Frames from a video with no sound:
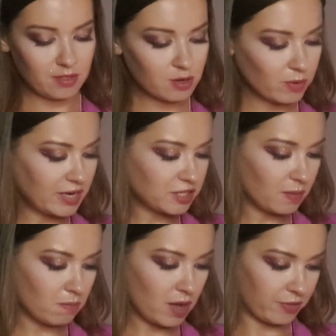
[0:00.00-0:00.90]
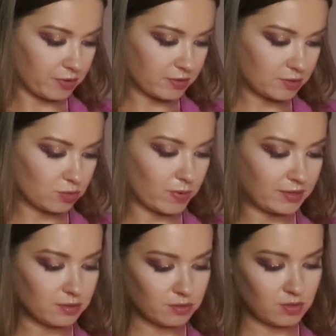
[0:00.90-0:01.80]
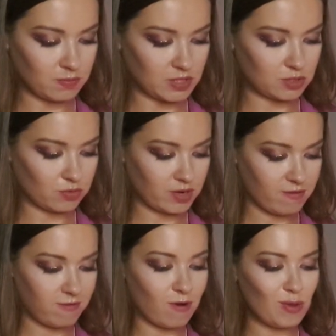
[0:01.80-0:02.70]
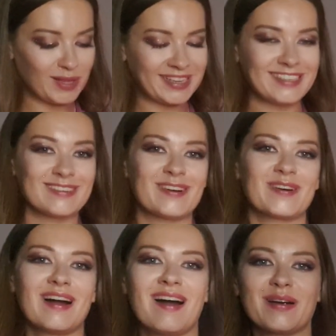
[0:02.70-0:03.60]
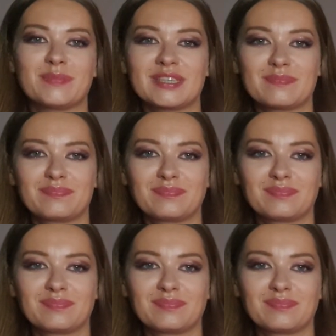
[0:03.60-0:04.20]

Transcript: The Great Mother, surrender to the mystery, fall into her arms.